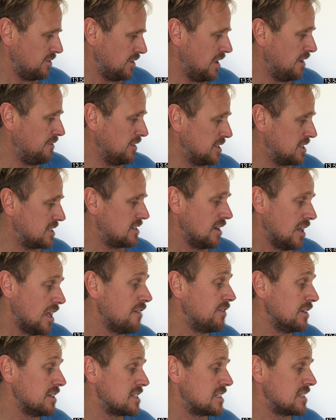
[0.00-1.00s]
if
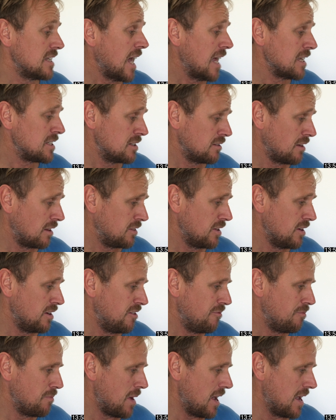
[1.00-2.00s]
it starts on the 3rd
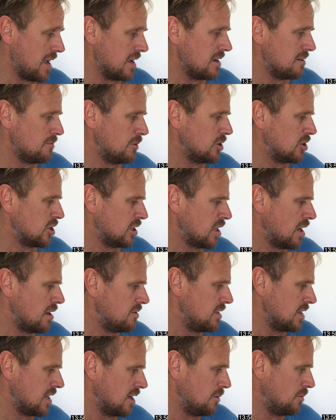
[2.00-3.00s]
of May, which I
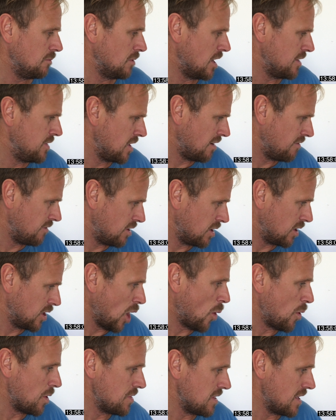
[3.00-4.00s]
don't think it, I think I've got to
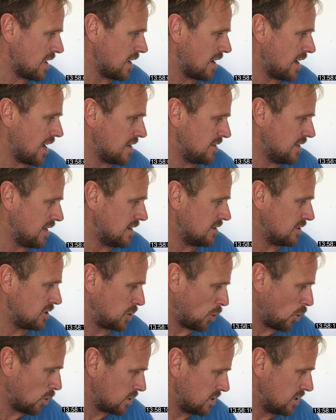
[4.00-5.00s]
go in there and then
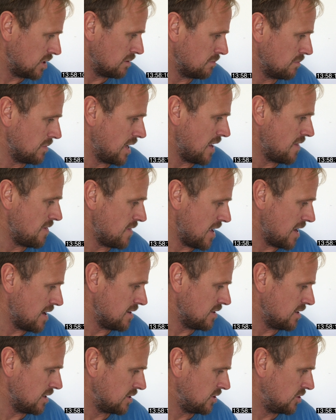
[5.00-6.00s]
talk to them, and
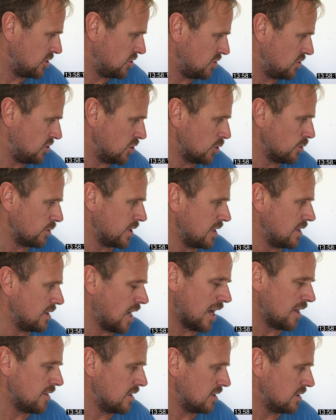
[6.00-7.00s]
then the jury
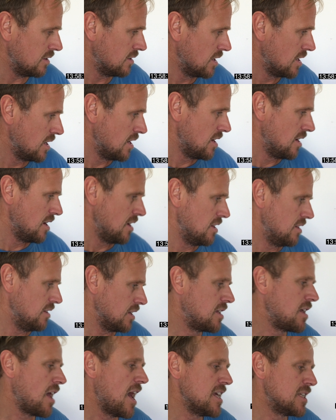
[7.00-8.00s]
the
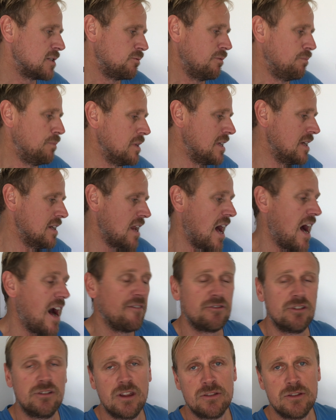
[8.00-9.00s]
case will begin
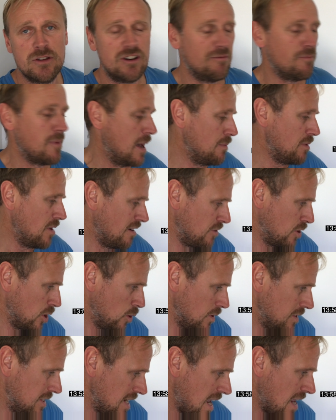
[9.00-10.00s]
after the 3rd of May, but I've got
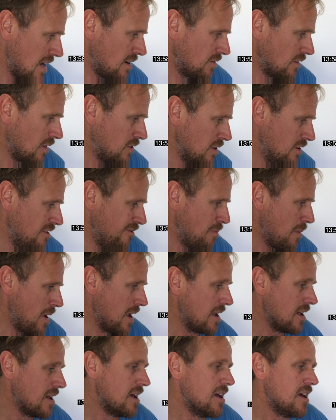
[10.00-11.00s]
to attend on the 3rd of
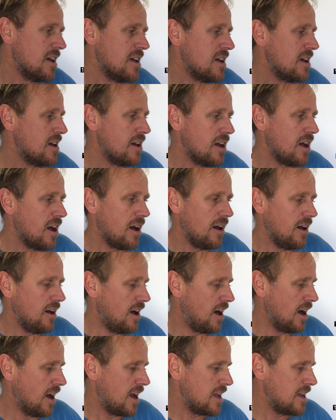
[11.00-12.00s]
May.
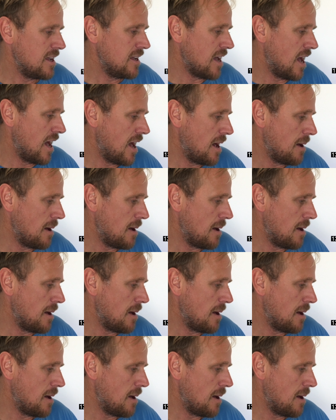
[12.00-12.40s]
I